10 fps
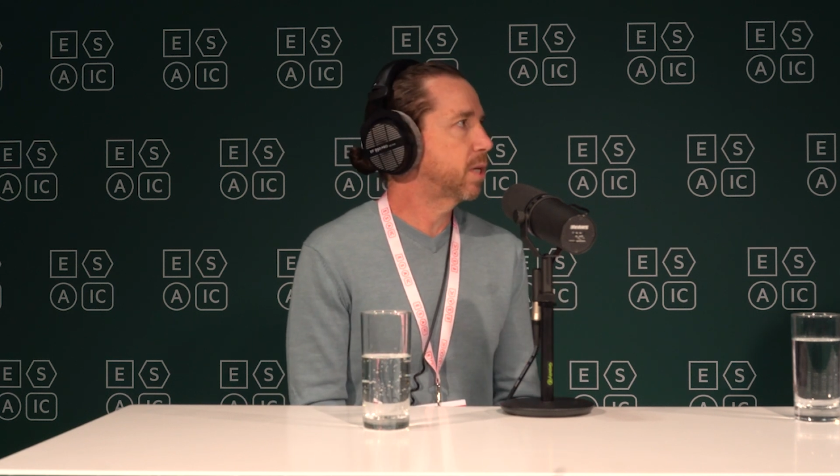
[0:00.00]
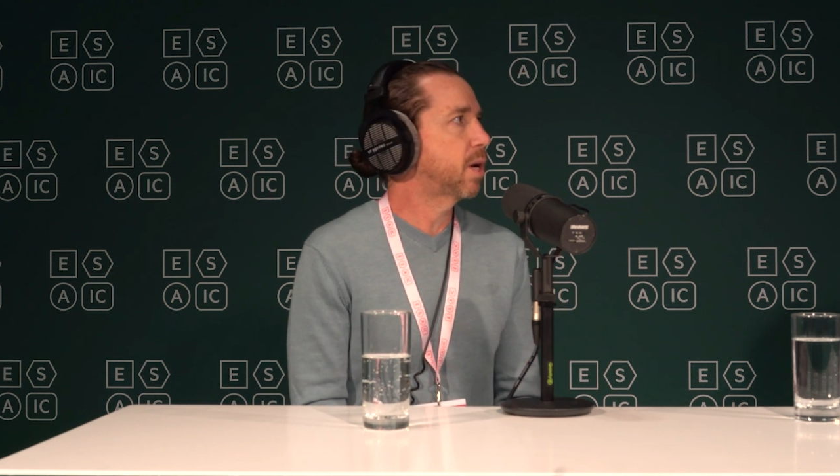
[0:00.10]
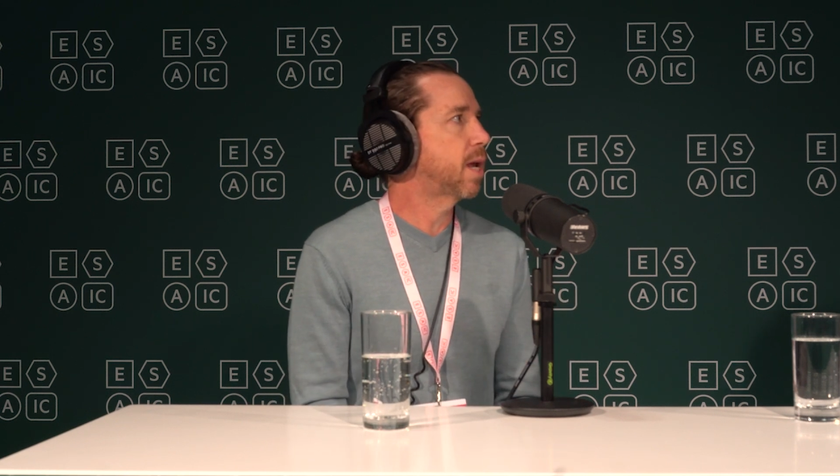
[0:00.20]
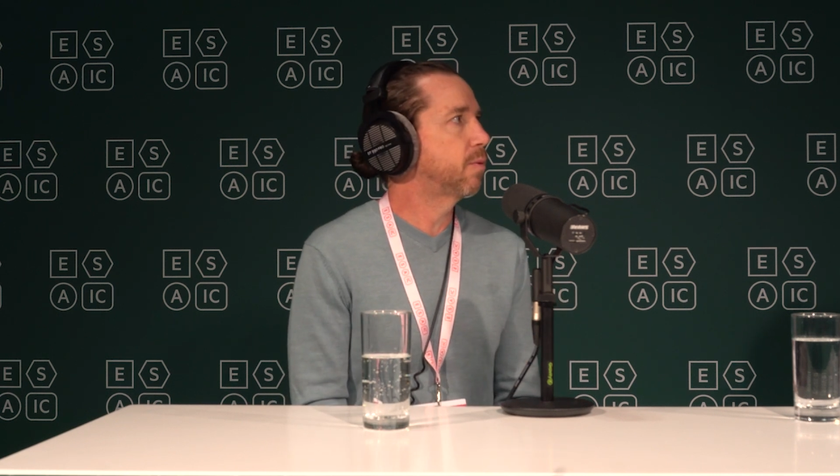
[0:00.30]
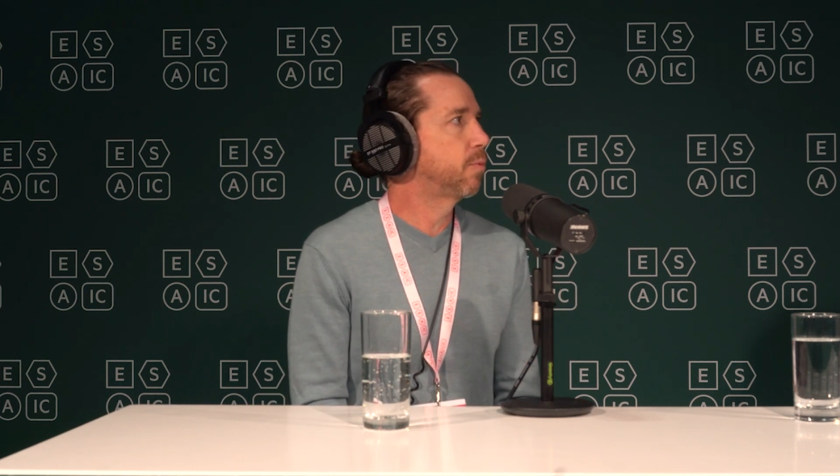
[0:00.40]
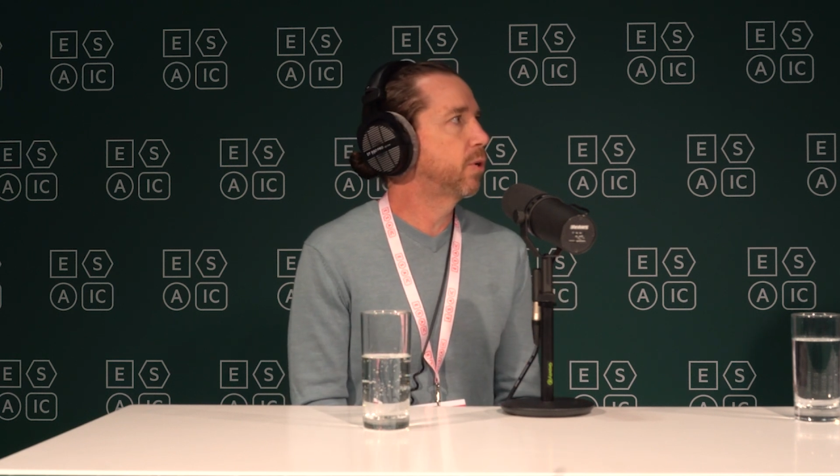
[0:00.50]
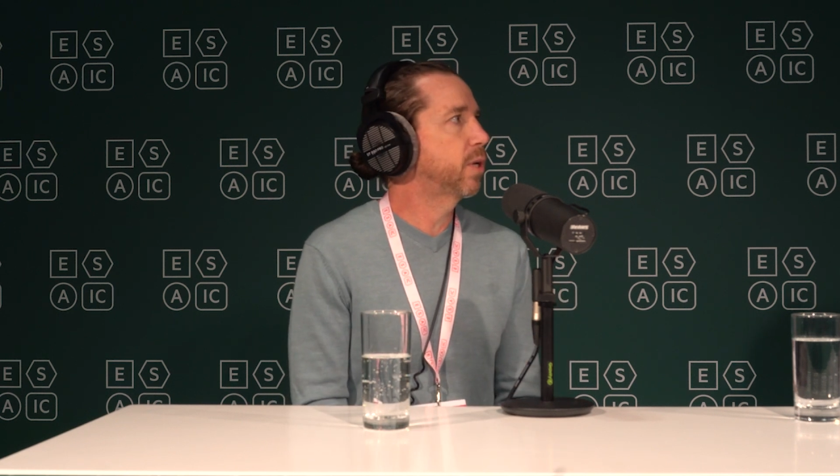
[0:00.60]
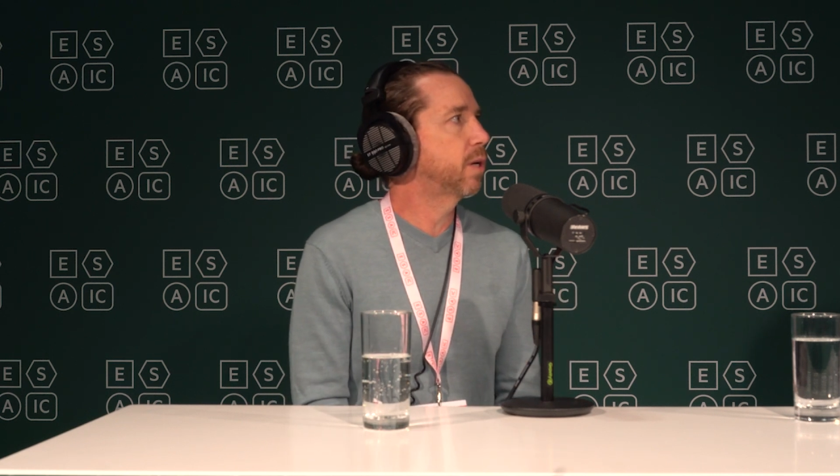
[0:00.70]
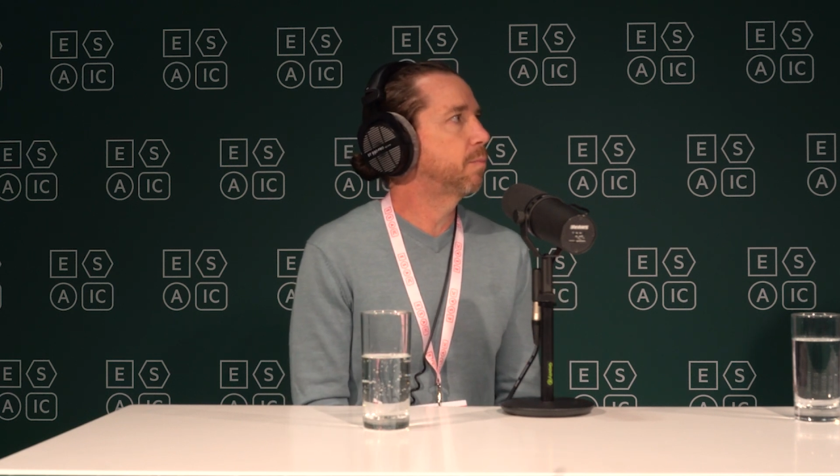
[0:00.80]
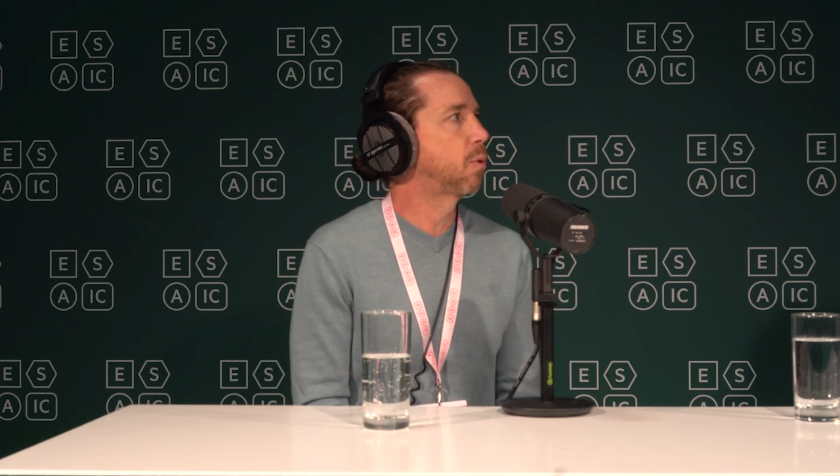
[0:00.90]
and
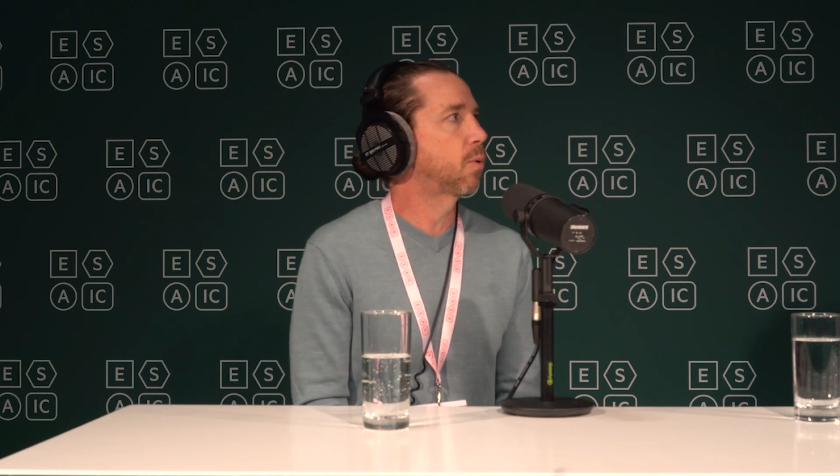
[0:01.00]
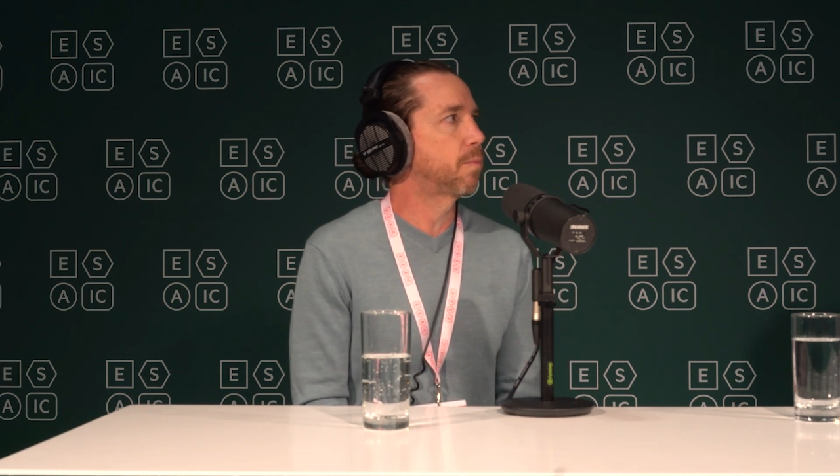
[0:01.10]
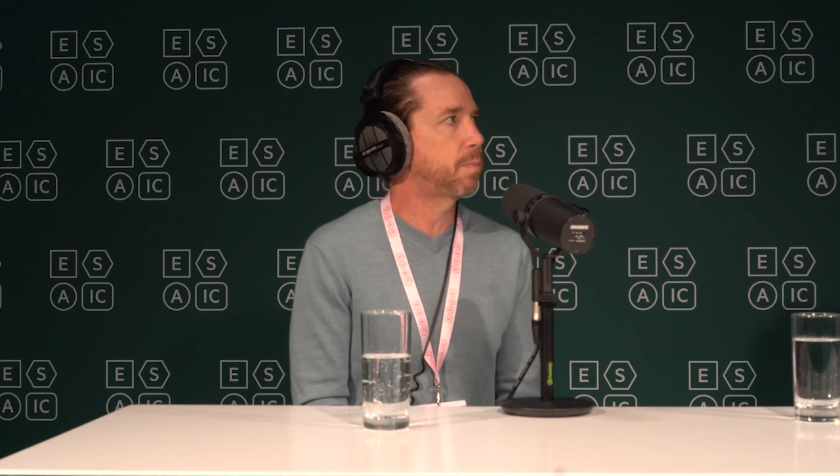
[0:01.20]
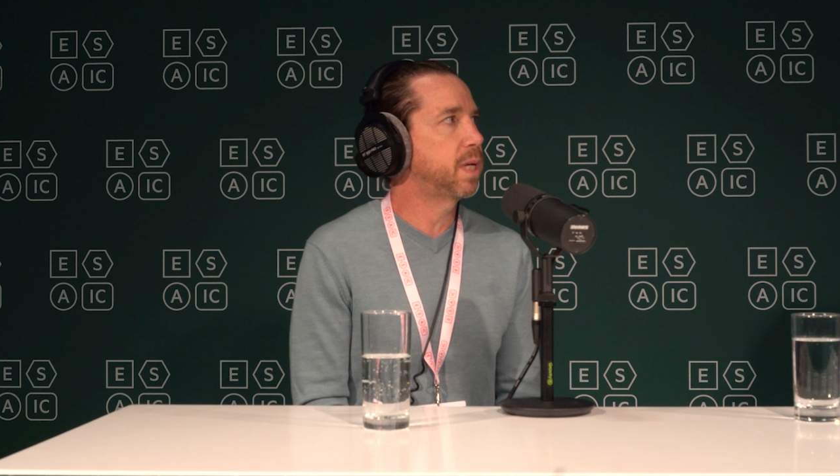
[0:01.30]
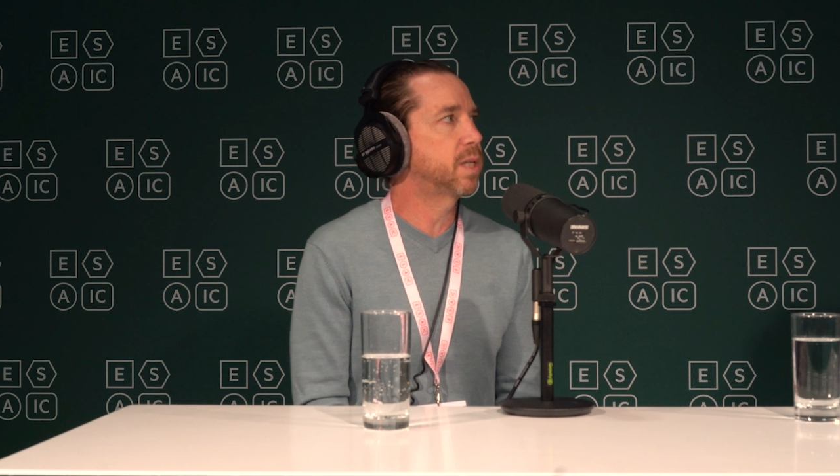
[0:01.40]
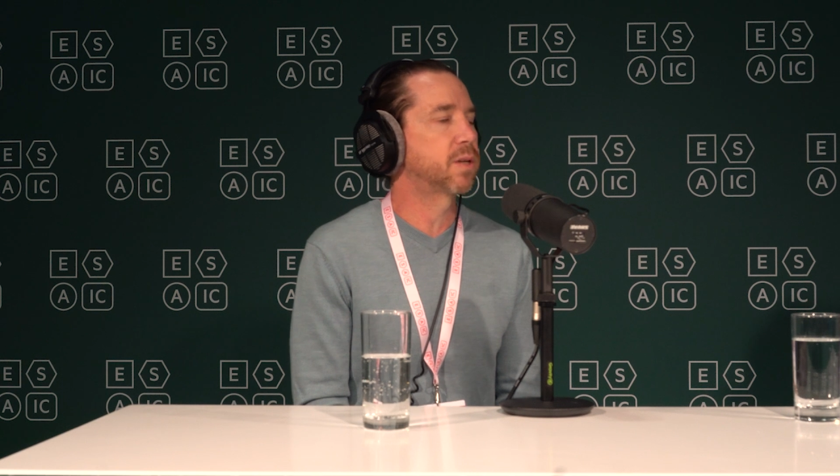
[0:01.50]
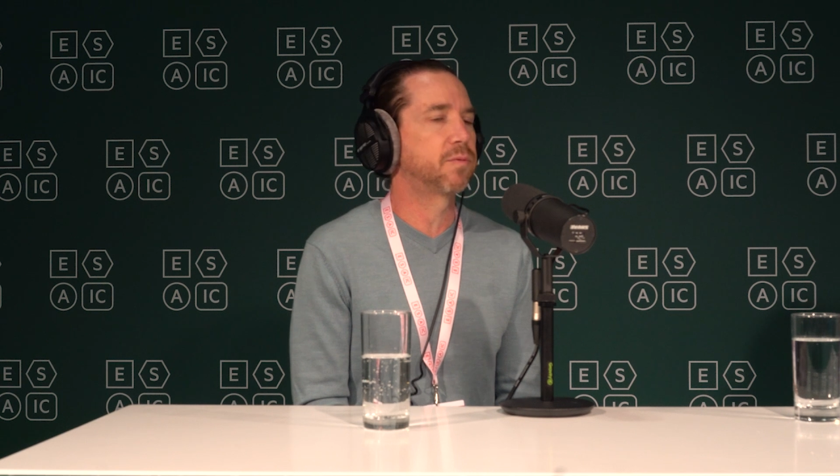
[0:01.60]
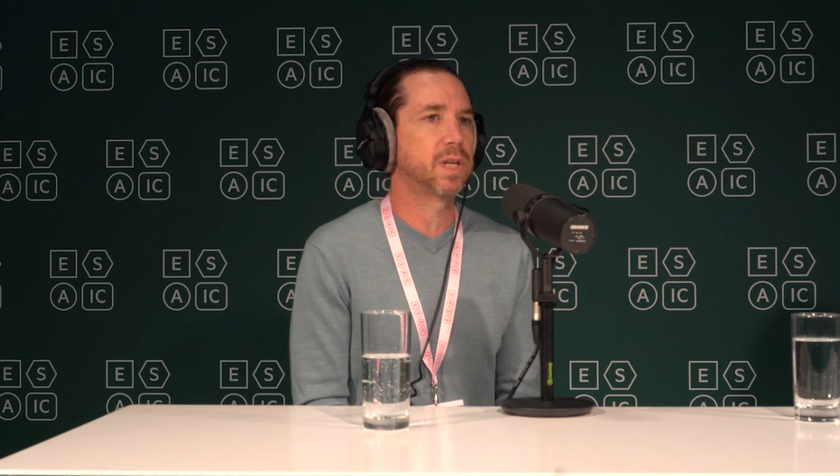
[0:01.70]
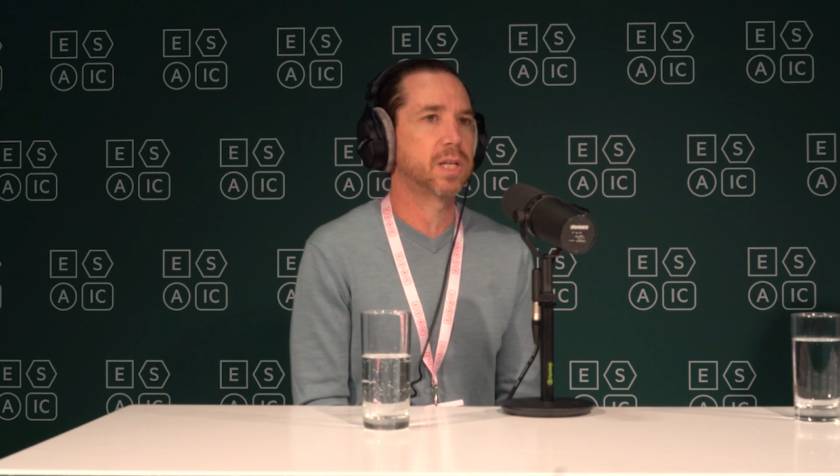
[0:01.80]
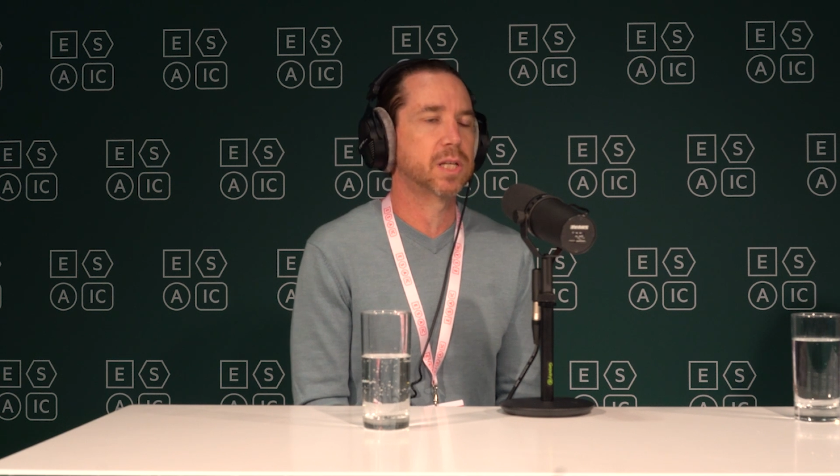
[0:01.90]
really an important piece
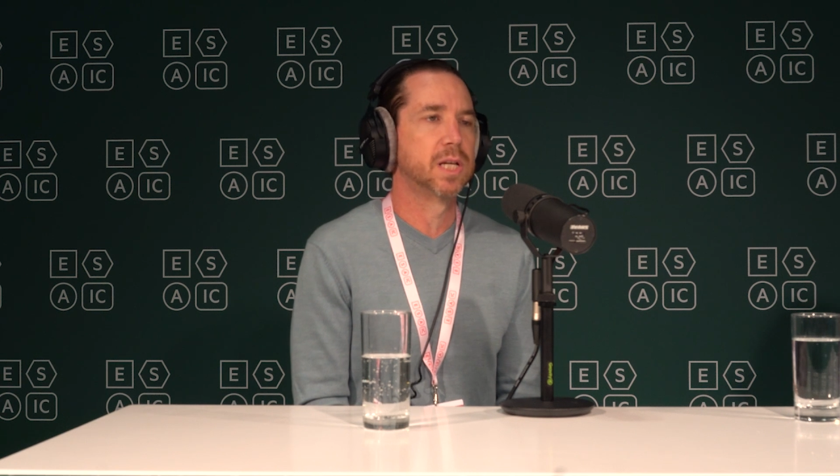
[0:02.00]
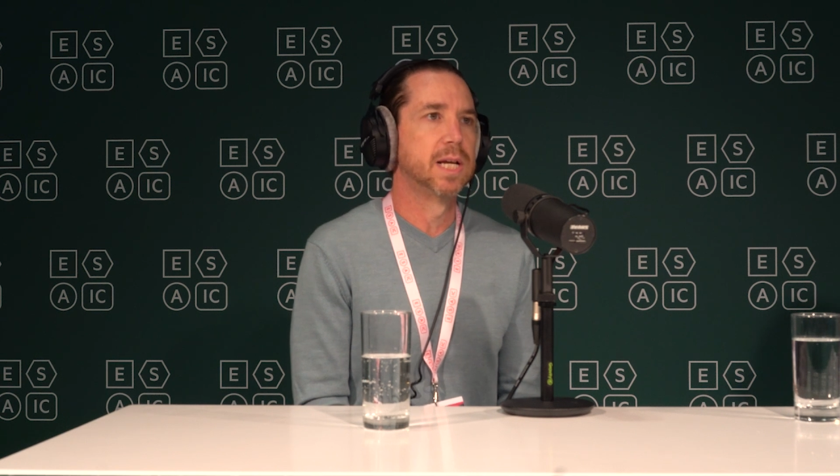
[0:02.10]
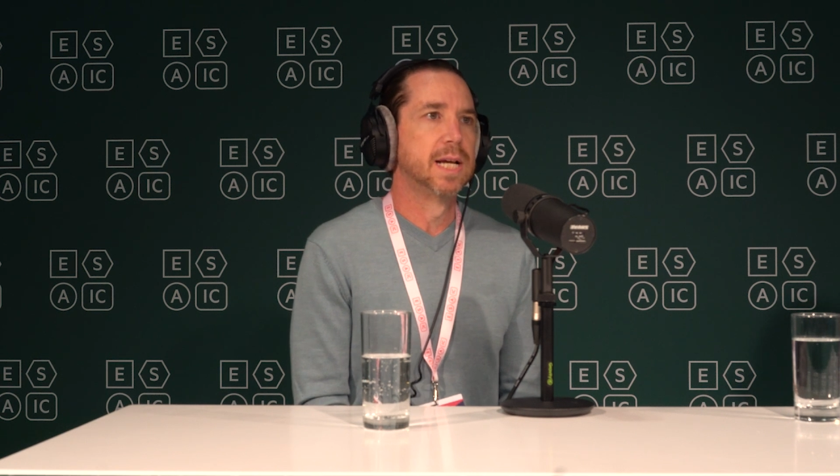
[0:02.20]
of this.